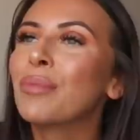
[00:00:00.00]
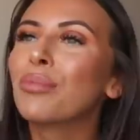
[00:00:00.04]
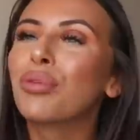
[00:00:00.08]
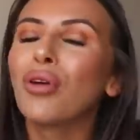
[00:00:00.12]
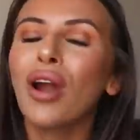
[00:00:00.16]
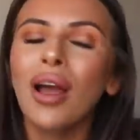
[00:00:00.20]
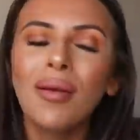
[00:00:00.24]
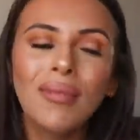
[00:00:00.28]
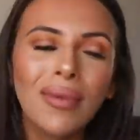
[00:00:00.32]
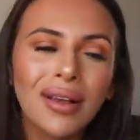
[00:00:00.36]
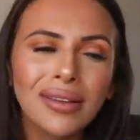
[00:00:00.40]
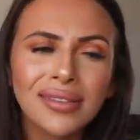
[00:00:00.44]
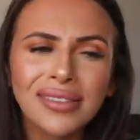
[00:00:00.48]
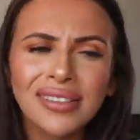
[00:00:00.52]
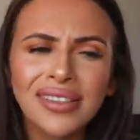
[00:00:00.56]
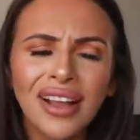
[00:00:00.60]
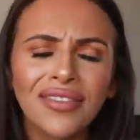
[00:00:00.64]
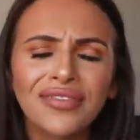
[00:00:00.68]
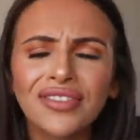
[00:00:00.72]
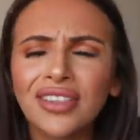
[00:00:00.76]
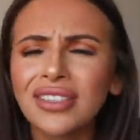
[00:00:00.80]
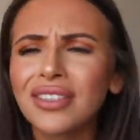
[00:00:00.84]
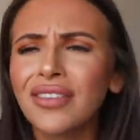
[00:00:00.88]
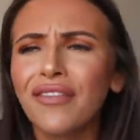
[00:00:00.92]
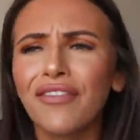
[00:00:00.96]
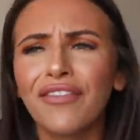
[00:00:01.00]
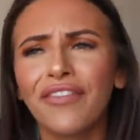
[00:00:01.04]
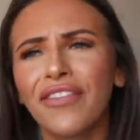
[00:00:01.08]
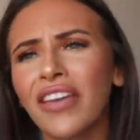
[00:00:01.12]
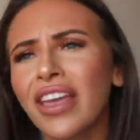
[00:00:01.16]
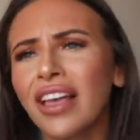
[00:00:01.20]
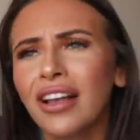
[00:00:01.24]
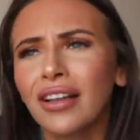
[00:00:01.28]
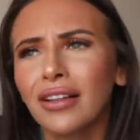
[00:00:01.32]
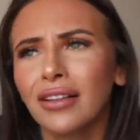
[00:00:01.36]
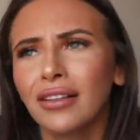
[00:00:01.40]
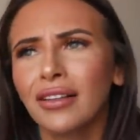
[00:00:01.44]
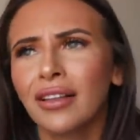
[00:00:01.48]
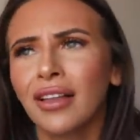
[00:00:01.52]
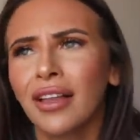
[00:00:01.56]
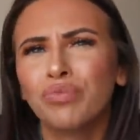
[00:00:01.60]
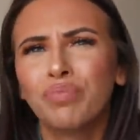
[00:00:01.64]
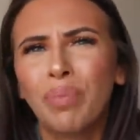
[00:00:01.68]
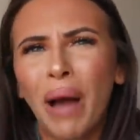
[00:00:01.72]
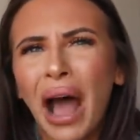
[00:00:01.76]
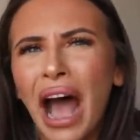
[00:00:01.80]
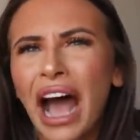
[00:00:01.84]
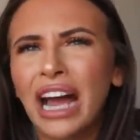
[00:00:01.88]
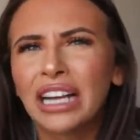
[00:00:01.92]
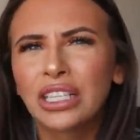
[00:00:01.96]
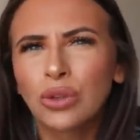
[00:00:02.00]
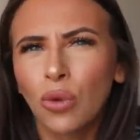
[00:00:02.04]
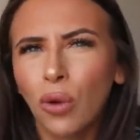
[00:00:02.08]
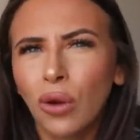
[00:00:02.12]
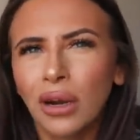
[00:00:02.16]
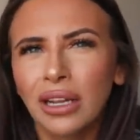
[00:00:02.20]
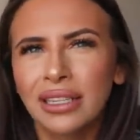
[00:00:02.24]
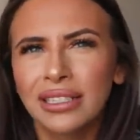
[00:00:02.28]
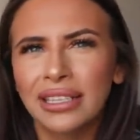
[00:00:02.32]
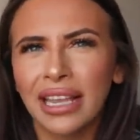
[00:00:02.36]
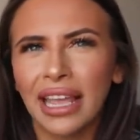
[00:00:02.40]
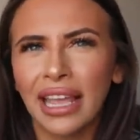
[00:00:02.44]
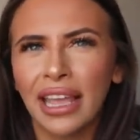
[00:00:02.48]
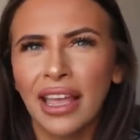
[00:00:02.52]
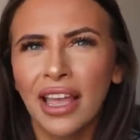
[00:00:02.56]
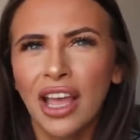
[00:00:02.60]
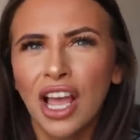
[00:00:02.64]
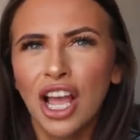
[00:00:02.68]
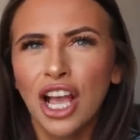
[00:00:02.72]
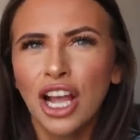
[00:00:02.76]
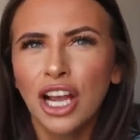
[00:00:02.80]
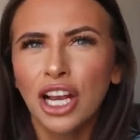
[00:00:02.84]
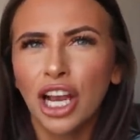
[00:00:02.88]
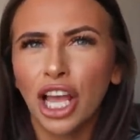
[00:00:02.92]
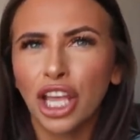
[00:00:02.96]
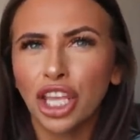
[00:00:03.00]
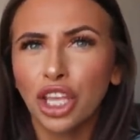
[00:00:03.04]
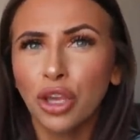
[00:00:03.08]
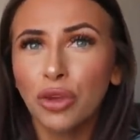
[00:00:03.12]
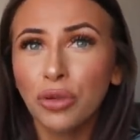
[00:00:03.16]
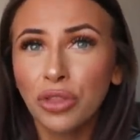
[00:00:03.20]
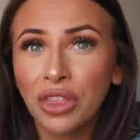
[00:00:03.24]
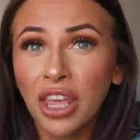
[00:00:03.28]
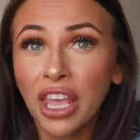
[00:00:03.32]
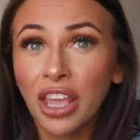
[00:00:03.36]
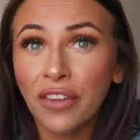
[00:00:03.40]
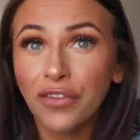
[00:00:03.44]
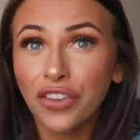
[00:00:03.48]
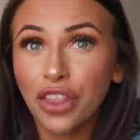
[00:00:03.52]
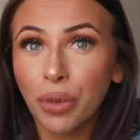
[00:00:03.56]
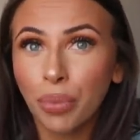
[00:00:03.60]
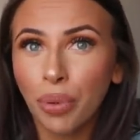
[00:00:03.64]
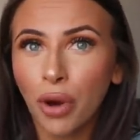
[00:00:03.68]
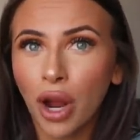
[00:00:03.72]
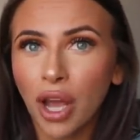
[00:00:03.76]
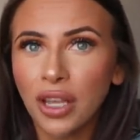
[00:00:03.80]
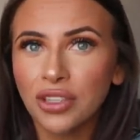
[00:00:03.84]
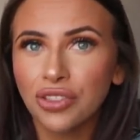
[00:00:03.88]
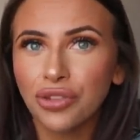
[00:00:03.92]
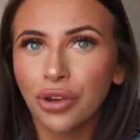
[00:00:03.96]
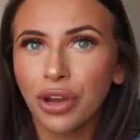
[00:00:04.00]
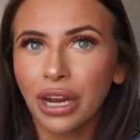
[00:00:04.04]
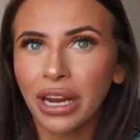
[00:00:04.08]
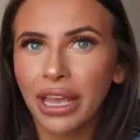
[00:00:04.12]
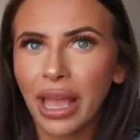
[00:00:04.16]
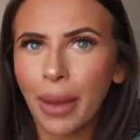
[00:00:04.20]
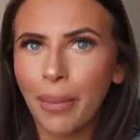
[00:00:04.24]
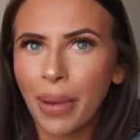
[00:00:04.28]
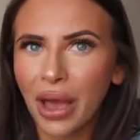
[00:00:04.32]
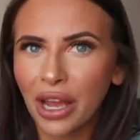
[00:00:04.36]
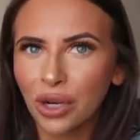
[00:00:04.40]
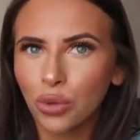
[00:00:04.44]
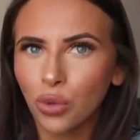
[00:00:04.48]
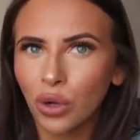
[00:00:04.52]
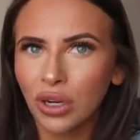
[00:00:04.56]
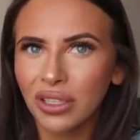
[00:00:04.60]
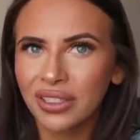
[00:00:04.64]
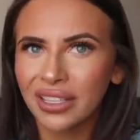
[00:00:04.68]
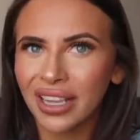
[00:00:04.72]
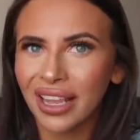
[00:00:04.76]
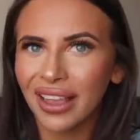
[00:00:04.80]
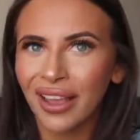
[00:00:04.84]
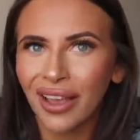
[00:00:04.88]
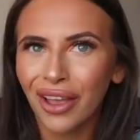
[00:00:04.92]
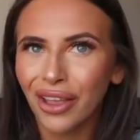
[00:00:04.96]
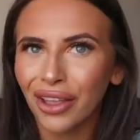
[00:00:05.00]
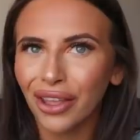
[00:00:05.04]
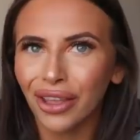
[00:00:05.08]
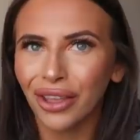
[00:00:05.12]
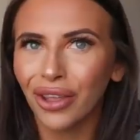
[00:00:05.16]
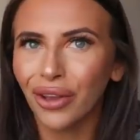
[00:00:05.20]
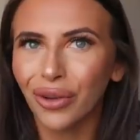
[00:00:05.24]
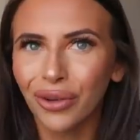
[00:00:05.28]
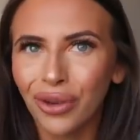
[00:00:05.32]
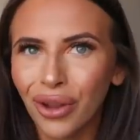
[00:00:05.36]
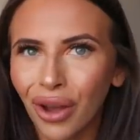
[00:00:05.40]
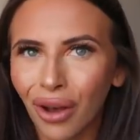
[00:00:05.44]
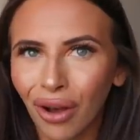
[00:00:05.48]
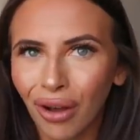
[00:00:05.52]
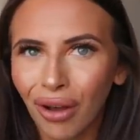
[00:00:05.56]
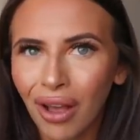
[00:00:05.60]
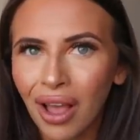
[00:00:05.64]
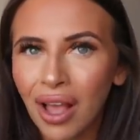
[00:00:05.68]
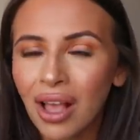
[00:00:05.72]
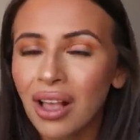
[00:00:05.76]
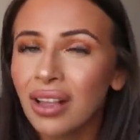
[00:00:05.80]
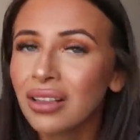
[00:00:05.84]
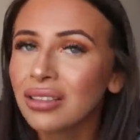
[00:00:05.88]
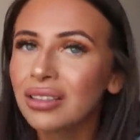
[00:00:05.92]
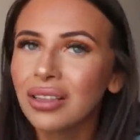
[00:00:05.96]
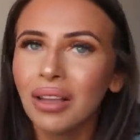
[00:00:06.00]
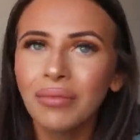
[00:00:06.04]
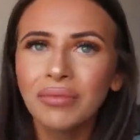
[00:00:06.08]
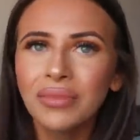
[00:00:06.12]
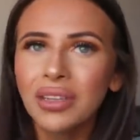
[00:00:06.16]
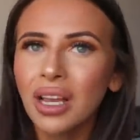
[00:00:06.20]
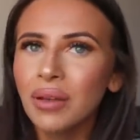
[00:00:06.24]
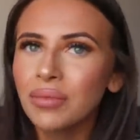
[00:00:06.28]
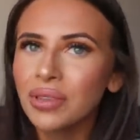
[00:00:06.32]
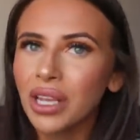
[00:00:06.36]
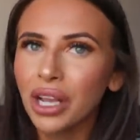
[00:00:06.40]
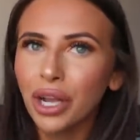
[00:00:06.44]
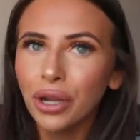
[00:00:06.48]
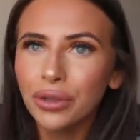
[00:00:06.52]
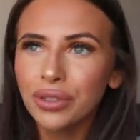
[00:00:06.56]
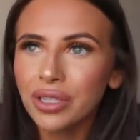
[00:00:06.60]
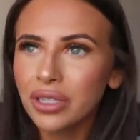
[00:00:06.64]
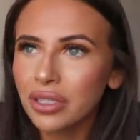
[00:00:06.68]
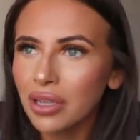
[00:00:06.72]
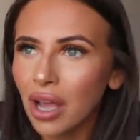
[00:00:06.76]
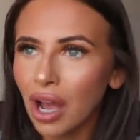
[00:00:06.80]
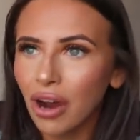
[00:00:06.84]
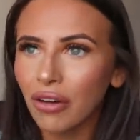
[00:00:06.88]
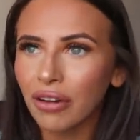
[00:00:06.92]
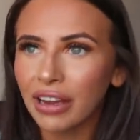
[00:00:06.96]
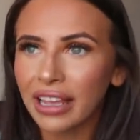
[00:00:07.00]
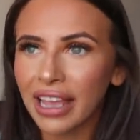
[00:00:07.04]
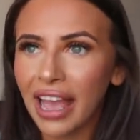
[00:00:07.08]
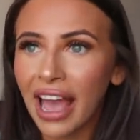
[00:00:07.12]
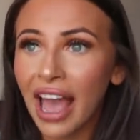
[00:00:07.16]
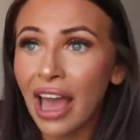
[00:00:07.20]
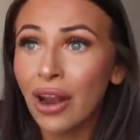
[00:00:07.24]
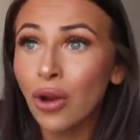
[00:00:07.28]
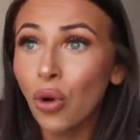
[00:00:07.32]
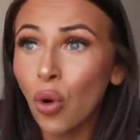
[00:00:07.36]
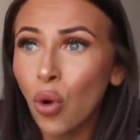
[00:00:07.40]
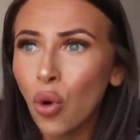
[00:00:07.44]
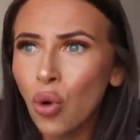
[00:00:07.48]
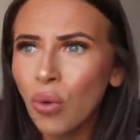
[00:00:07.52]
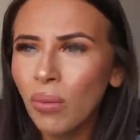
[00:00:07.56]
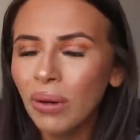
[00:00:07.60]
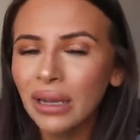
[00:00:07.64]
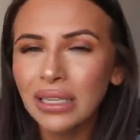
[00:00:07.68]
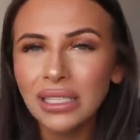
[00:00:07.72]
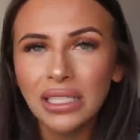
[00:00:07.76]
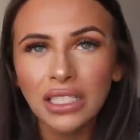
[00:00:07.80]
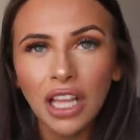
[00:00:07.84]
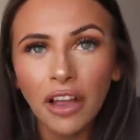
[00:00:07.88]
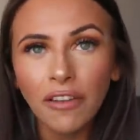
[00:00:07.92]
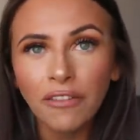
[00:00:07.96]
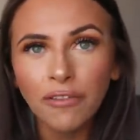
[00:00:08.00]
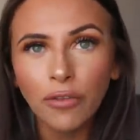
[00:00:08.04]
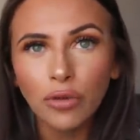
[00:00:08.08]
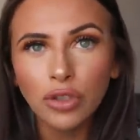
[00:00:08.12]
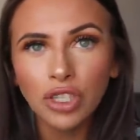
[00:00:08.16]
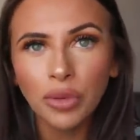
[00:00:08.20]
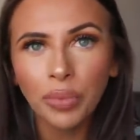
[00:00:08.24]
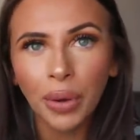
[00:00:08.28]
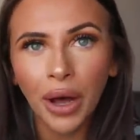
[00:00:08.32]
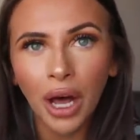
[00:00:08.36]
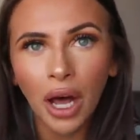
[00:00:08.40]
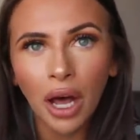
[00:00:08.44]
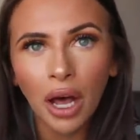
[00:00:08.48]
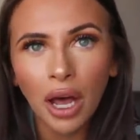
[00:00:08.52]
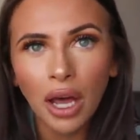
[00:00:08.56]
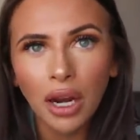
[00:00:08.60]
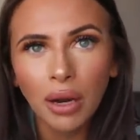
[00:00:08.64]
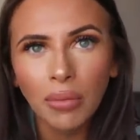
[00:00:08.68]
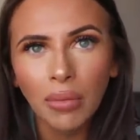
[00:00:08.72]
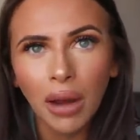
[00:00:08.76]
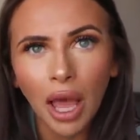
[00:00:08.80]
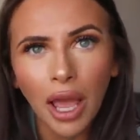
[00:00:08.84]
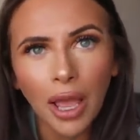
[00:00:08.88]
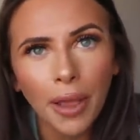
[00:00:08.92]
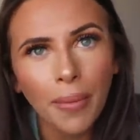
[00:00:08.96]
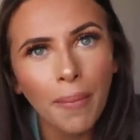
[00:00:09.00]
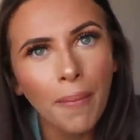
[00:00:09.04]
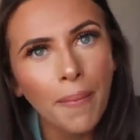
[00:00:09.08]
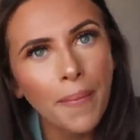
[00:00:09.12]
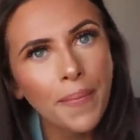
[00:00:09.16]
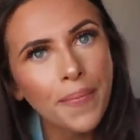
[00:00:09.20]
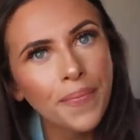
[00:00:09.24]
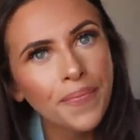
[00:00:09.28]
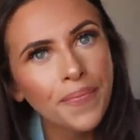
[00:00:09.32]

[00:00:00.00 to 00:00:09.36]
Primark stuff doesn't feel bad quality. Like, you think for the price you're gonna get bad quality, you're not. Sometimes I go to Zara, yeah, and all my stuff falls apart and I'm like,